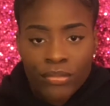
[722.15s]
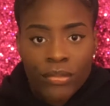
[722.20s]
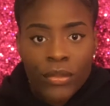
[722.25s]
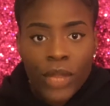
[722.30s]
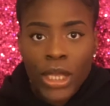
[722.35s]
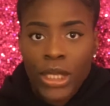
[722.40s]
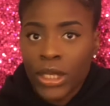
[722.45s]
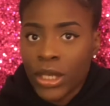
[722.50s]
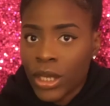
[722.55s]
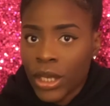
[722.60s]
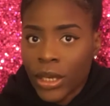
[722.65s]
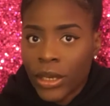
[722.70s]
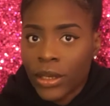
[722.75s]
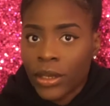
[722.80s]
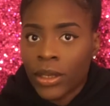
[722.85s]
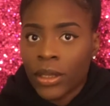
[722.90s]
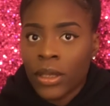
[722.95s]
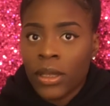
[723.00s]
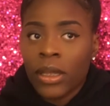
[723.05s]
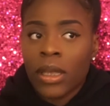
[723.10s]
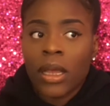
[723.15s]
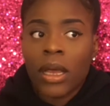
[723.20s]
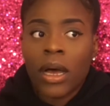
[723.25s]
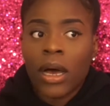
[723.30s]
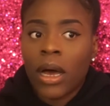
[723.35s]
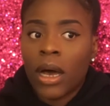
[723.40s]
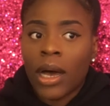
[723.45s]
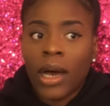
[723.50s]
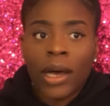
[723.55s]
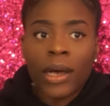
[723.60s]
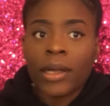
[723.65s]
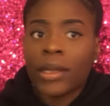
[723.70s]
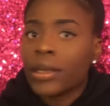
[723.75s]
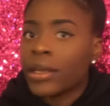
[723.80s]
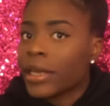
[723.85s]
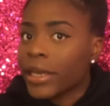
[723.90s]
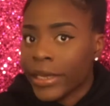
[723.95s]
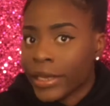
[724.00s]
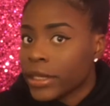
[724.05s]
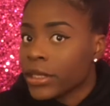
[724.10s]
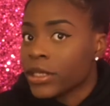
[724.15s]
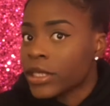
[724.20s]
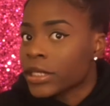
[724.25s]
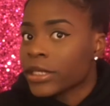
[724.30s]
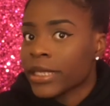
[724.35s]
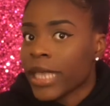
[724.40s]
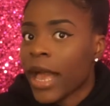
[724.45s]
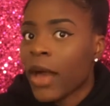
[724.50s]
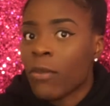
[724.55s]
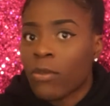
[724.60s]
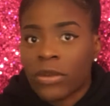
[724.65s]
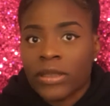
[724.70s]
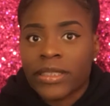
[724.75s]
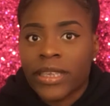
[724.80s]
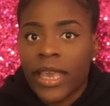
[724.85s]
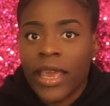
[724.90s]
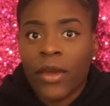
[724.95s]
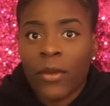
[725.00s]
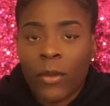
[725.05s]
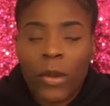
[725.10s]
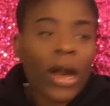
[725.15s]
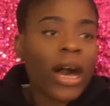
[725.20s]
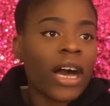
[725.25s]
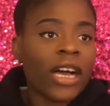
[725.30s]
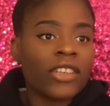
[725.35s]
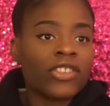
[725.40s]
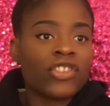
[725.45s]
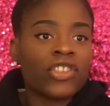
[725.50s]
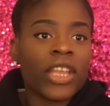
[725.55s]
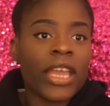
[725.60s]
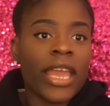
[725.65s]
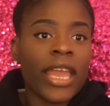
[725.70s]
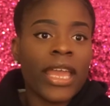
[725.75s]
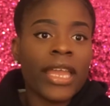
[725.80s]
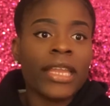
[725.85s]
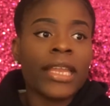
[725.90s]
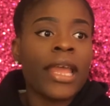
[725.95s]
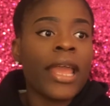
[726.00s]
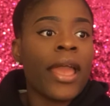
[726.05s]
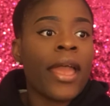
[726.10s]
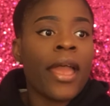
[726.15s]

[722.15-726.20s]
yeah, the scalp was getting washed, and